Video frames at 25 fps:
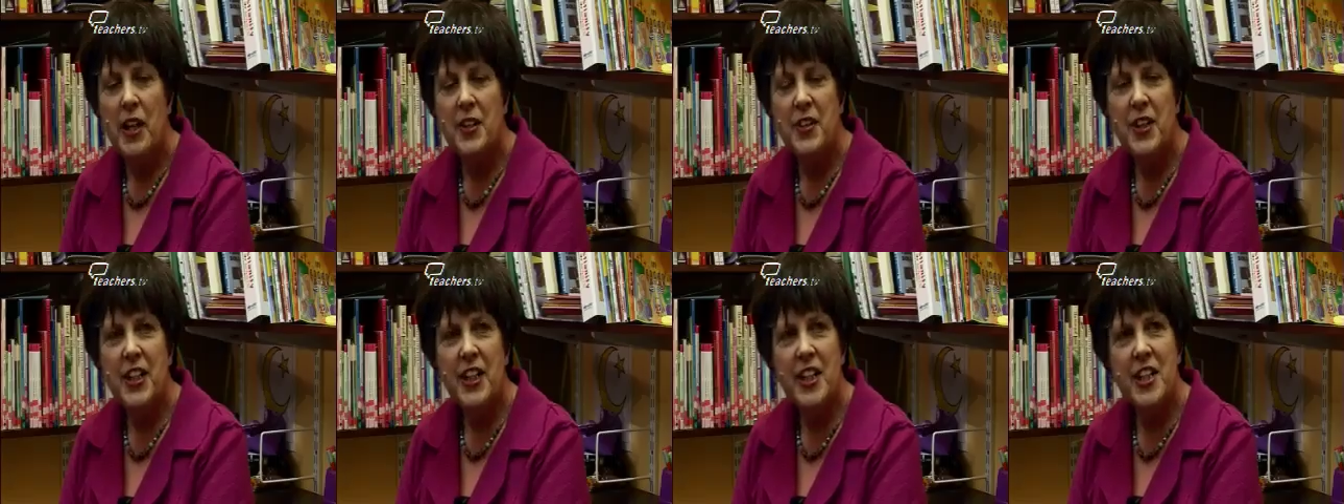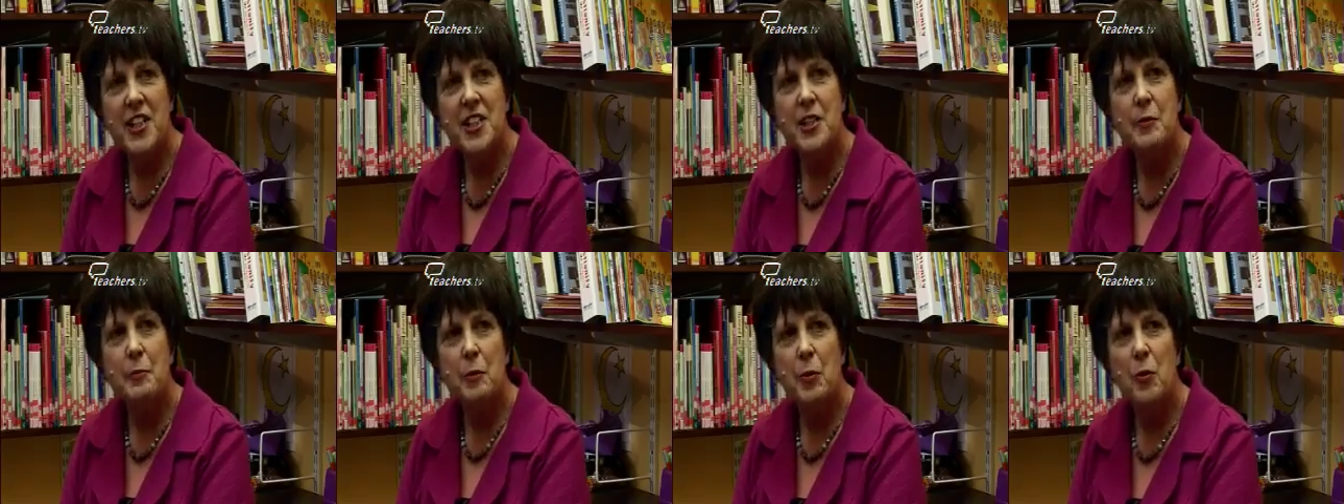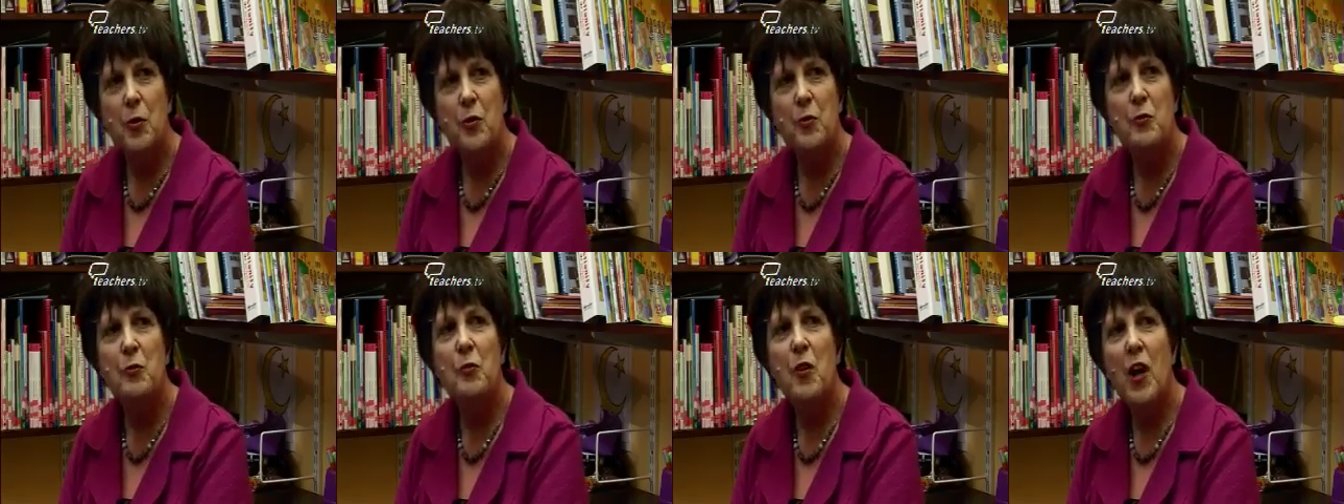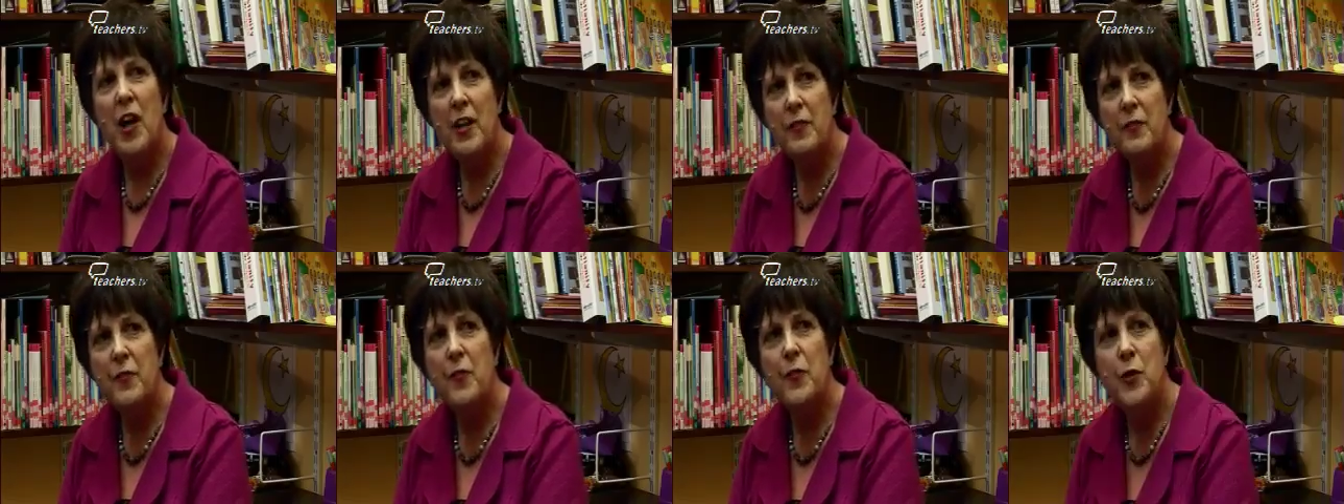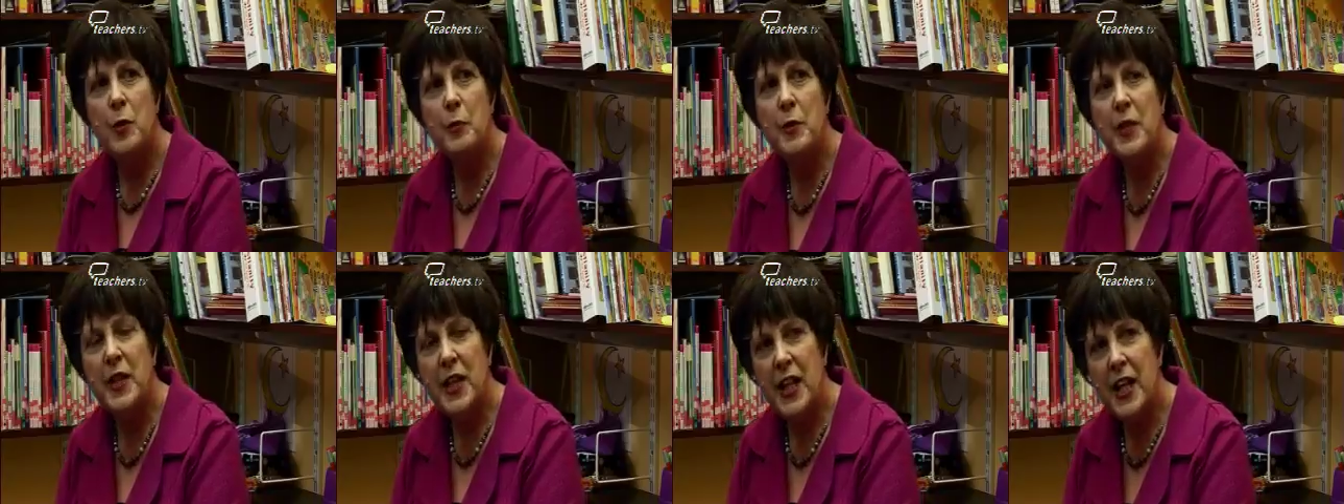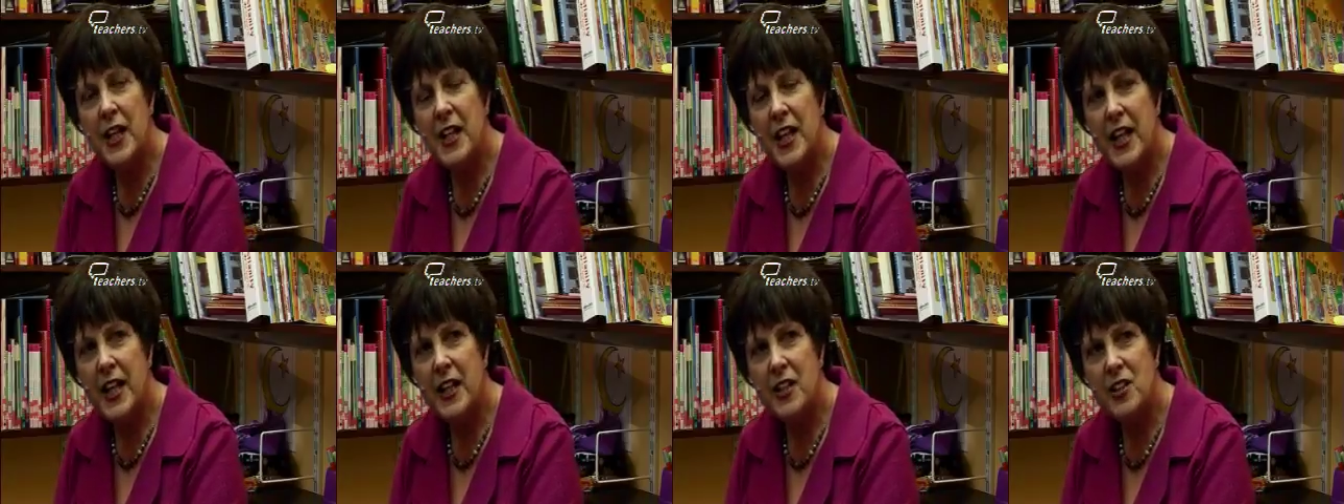I think it's important right from the
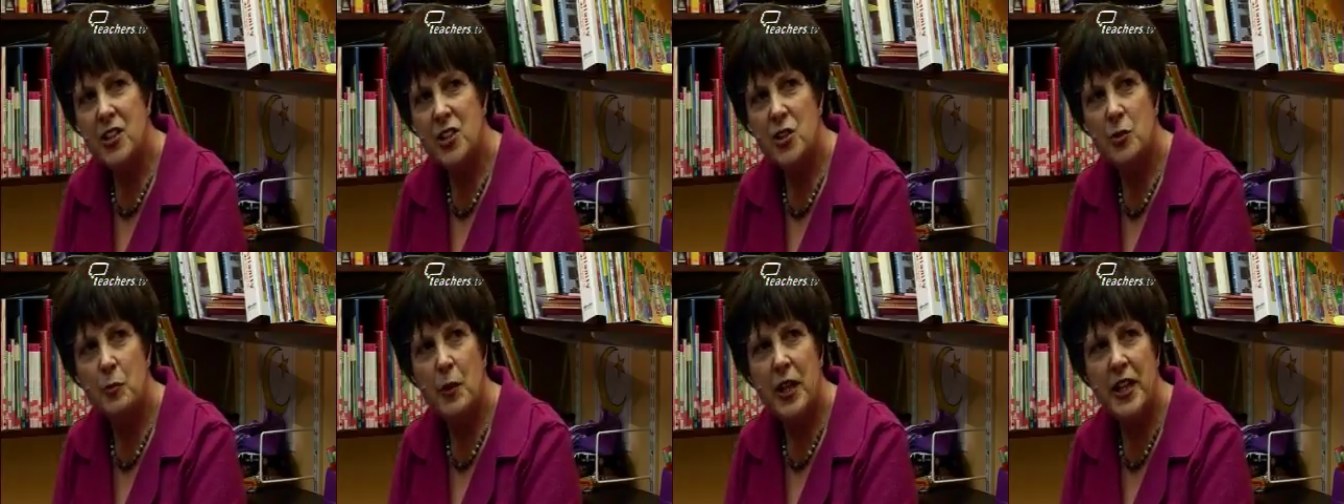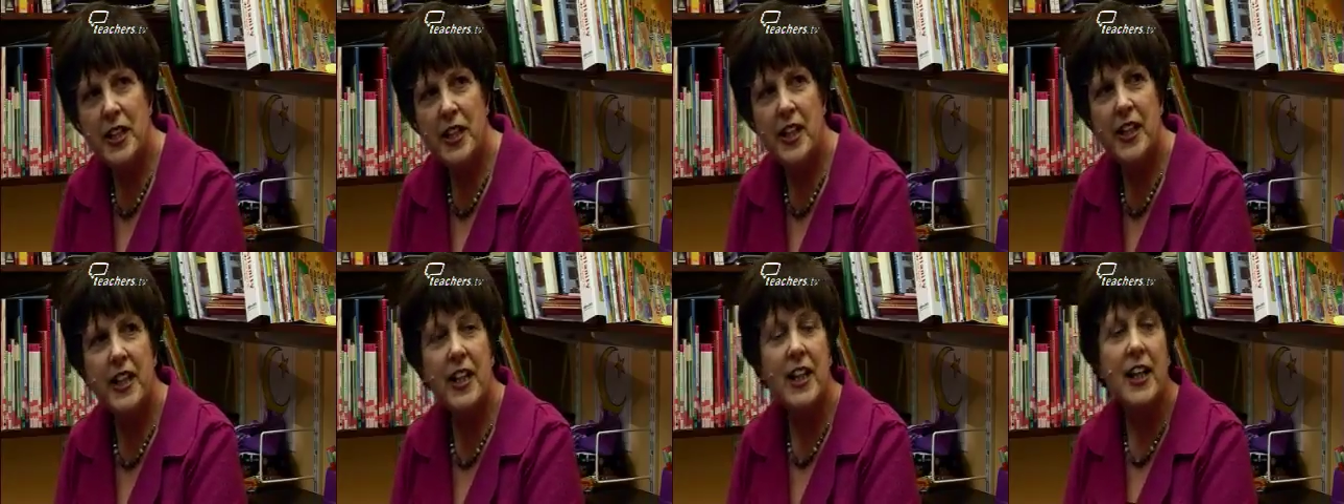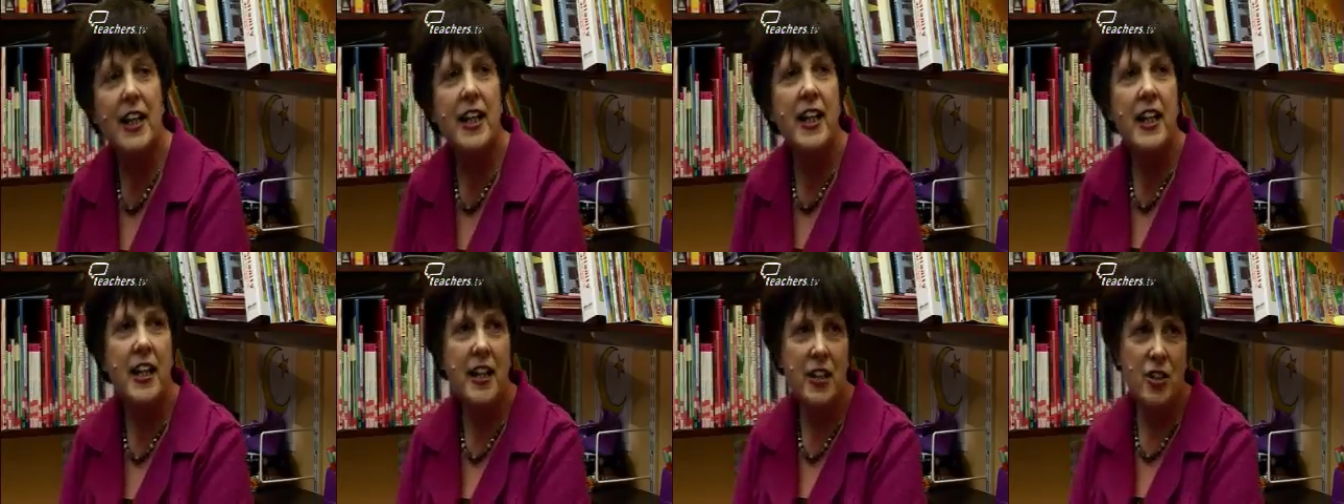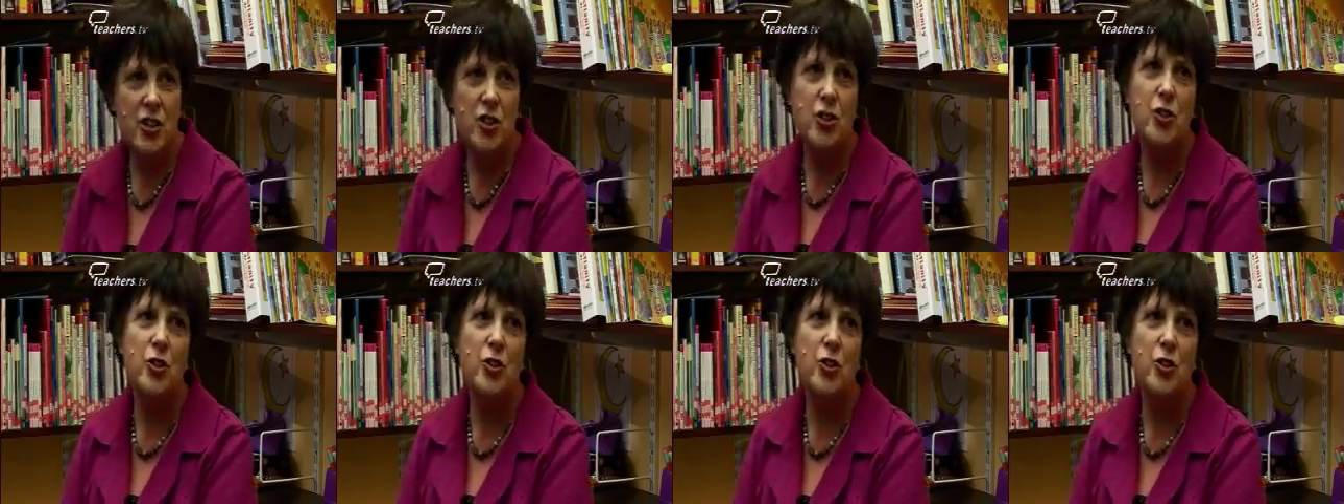beginning to make it clear